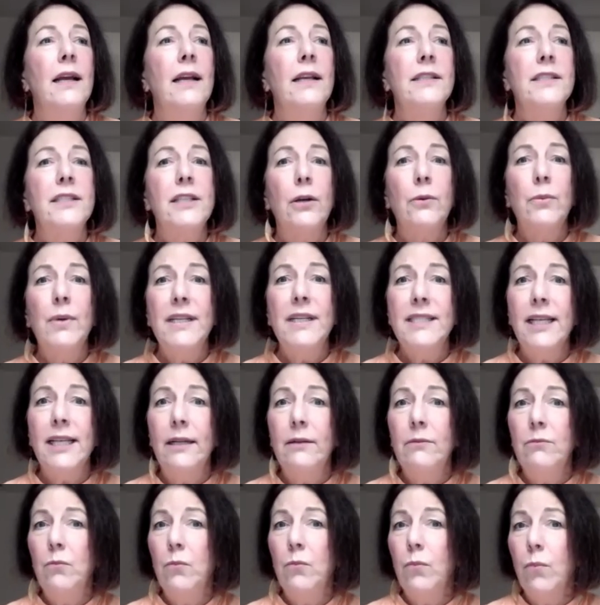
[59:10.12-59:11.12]
So we
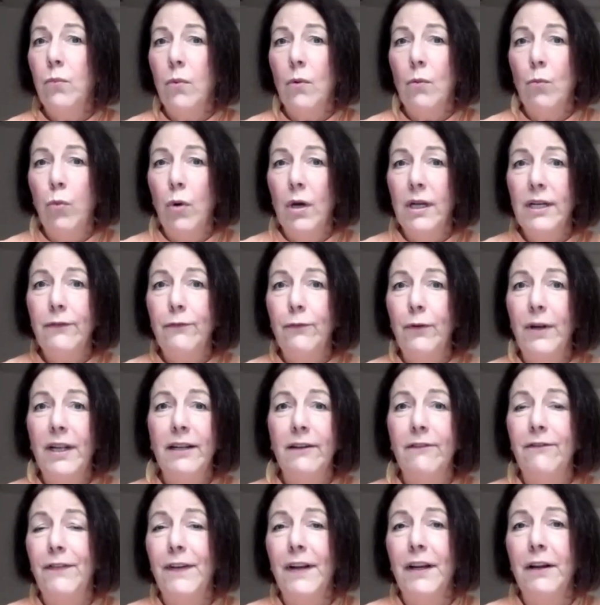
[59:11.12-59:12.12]
said, what if we
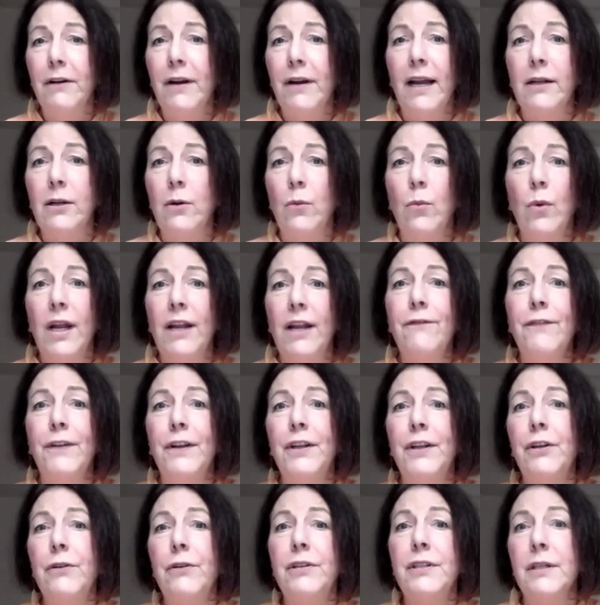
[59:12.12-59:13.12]
could figure out a way for
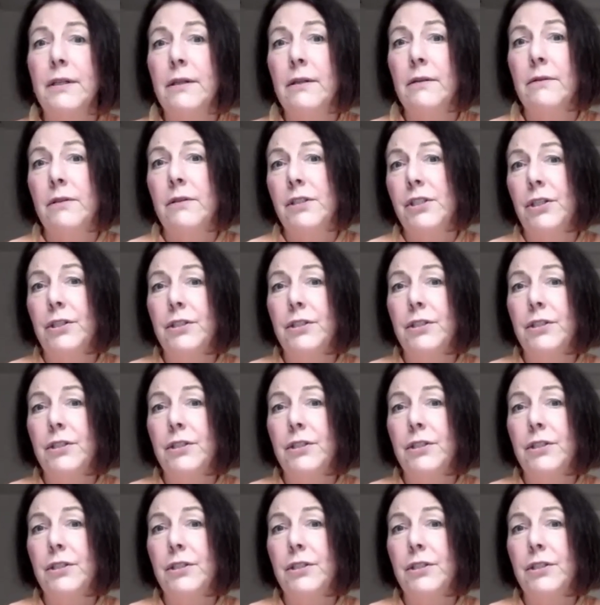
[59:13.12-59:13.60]
you to